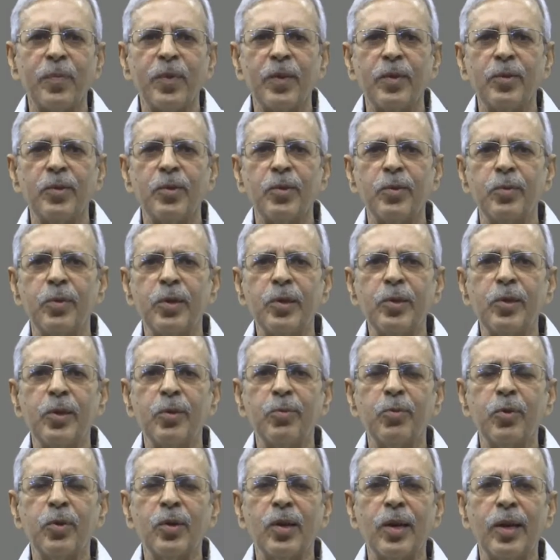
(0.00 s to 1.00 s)
So, when you have
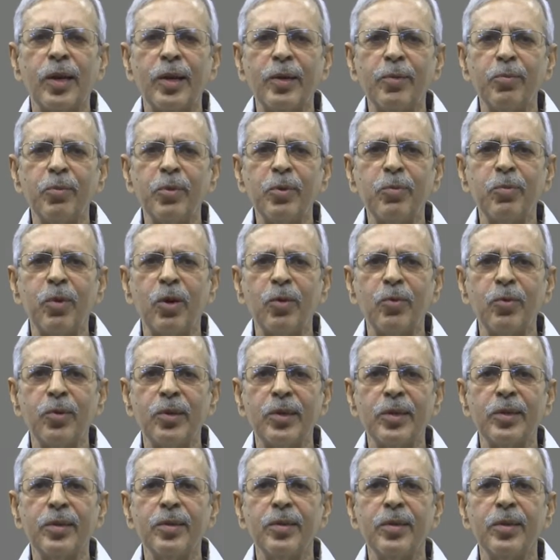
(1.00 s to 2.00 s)
to climb the
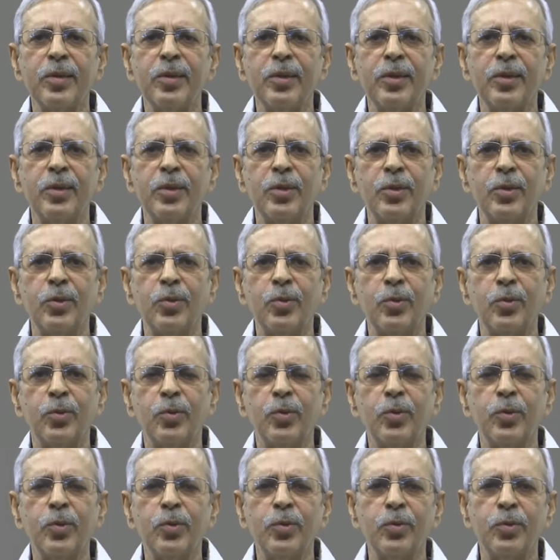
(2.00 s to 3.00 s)
mountain, you
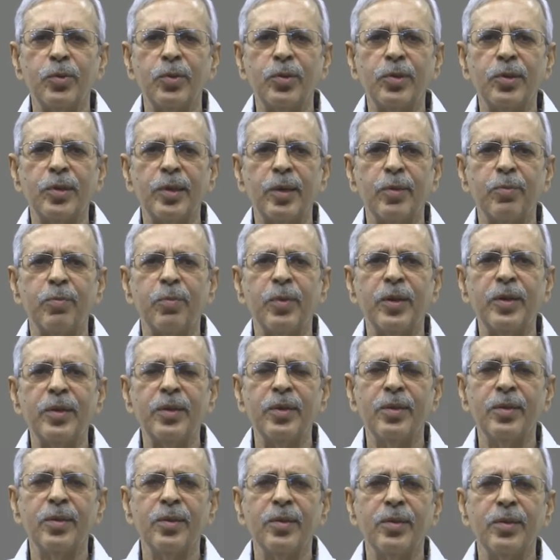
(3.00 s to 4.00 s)
go step by
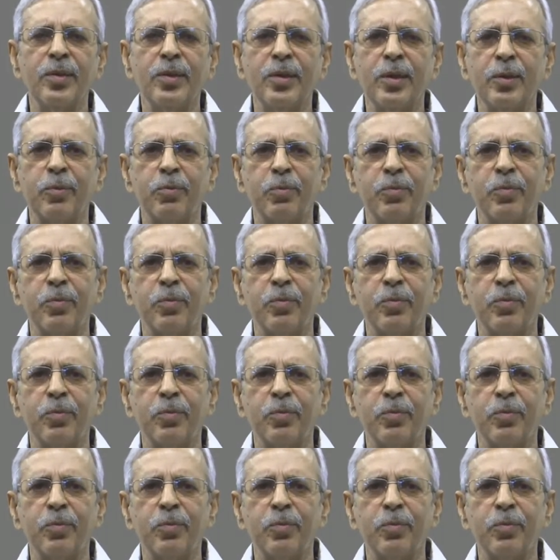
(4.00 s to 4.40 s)
step.